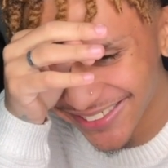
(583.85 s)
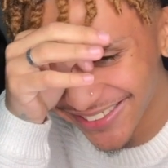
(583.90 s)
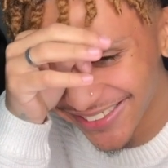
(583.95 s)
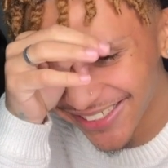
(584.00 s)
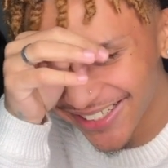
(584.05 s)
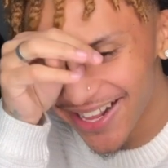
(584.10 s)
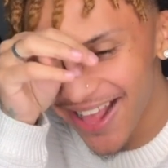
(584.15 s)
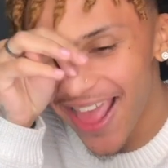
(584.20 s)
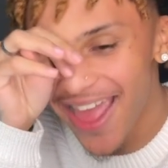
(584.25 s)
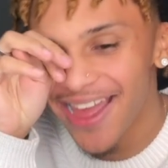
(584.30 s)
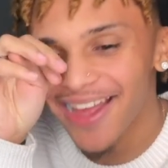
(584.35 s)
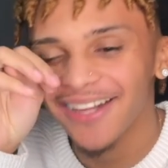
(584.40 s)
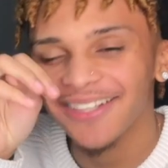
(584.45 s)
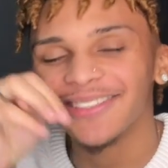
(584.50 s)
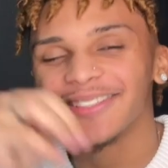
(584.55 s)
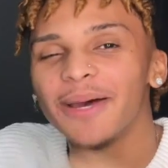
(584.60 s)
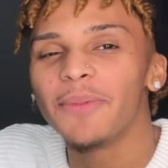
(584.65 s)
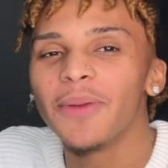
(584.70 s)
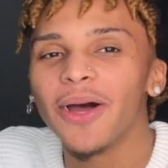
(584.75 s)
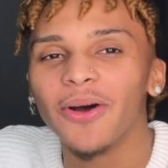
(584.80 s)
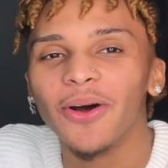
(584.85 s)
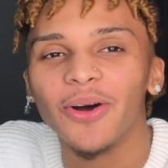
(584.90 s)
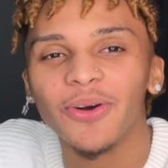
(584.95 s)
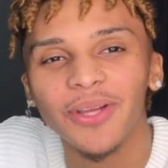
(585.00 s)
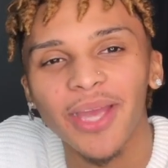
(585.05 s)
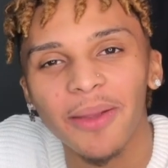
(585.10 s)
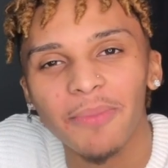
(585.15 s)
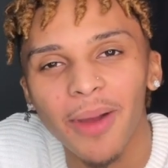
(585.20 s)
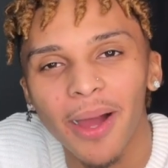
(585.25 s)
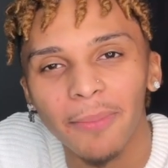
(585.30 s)
I'm talking about,
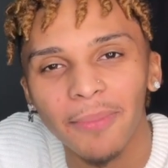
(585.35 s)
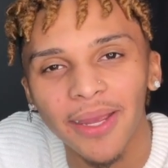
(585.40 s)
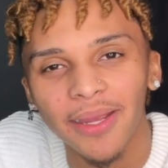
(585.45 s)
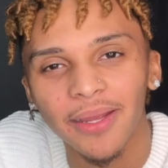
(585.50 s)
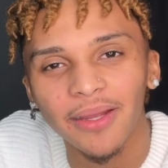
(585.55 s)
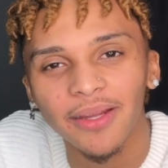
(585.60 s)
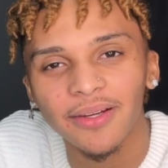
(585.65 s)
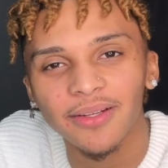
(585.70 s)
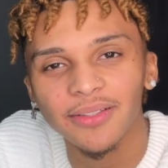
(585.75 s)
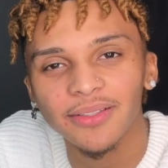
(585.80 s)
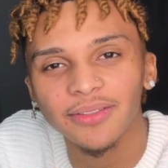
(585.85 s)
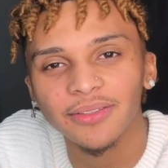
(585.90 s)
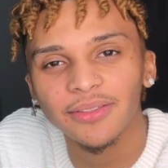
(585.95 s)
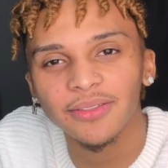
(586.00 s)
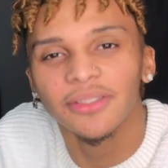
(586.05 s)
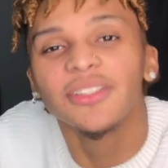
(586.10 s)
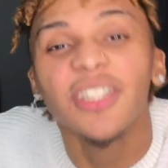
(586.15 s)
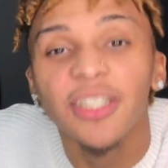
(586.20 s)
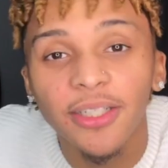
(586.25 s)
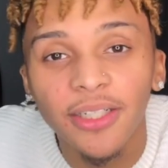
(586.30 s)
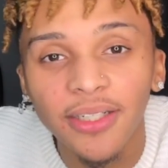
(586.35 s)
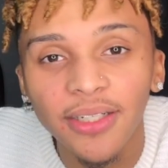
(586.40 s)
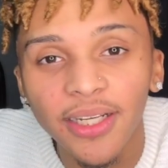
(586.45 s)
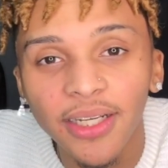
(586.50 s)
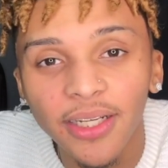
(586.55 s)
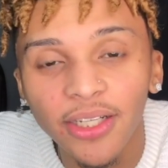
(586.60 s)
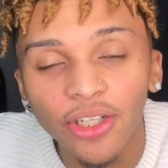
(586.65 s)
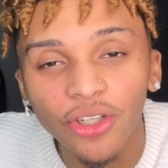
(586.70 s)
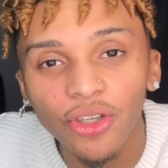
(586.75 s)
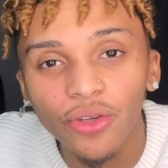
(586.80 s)
okay, my babe.
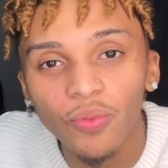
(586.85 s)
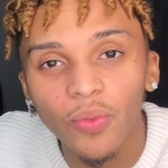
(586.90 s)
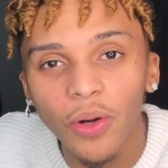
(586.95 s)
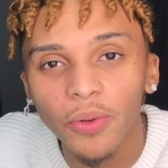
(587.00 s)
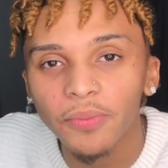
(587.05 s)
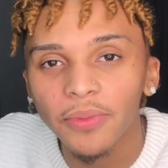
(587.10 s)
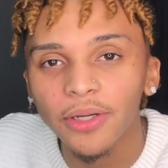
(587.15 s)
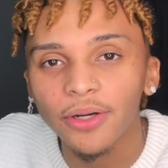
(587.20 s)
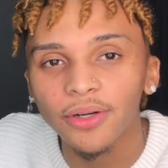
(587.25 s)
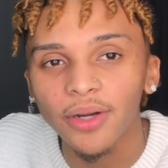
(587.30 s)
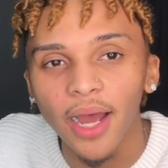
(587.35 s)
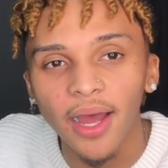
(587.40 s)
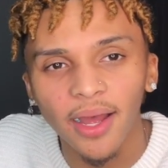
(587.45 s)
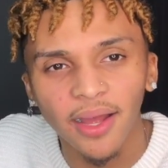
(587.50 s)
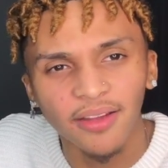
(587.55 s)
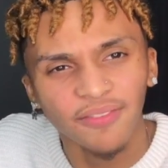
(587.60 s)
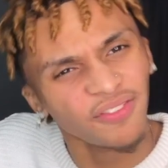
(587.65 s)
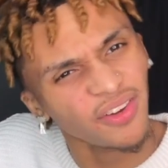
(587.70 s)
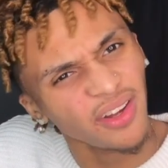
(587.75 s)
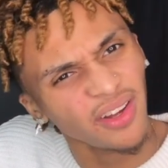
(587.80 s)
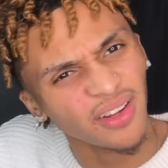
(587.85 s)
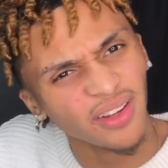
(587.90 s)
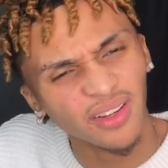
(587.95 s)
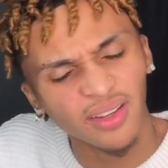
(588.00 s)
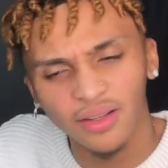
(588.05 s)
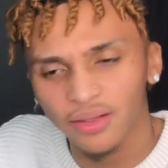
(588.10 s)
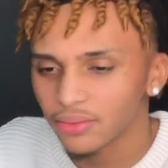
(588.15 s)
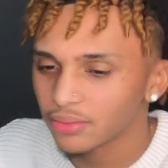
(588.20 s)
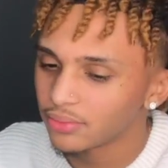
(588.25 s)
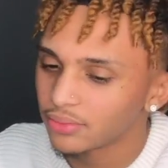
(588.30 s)
Nigga, do you want me or not? Fuck.
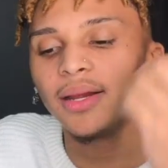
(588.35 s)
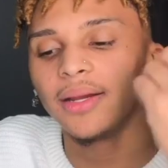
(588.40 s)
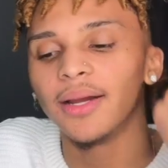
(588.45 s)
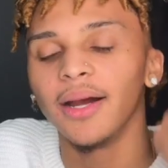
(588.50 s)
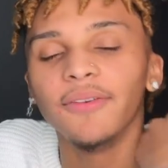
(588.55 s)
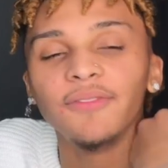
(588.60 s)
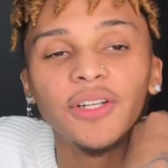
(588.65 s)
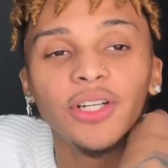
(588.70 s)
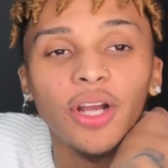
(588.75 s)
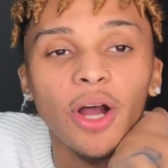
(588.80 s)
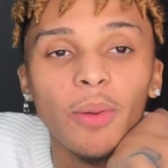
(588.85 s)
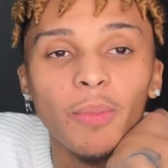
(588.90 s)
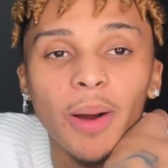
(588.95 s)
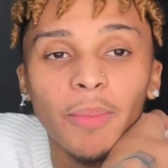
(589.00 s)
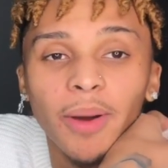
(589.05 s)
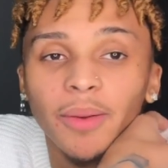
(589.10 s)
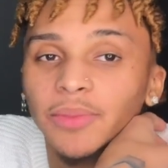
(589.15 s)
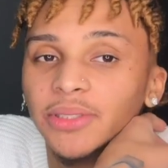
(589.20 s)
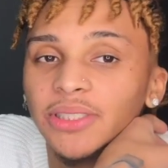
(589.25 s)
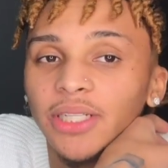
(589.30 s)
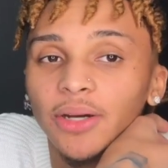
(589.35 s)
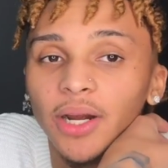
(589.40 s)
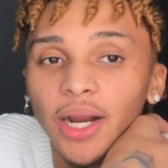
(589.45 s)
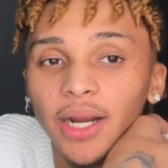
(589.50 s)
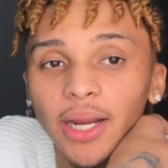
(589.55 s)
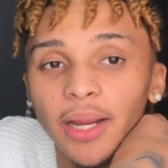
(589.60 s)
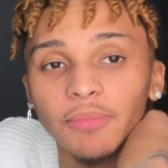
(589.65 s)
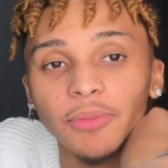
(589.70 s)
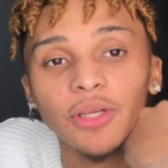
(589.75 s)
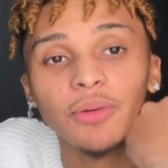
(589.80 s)
I'm finna call my mom and tell her I
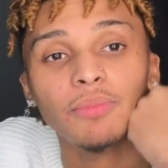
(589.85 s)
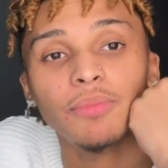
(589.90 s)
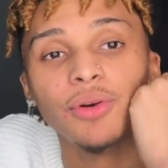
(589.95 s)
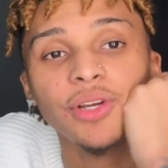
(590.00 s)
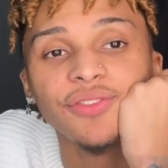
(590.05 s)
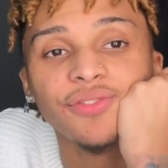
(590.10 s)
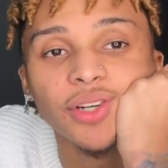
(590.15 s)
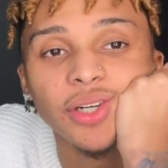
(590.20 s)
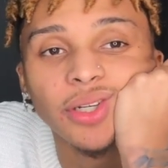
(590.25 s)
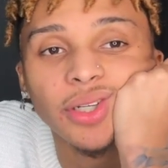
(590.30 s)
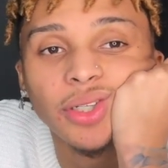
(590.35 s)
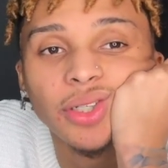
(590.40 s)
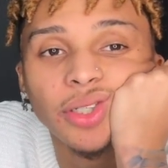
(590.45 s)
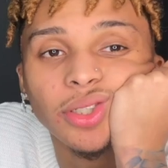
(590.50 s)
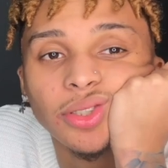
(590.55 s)
got me a boyfriend.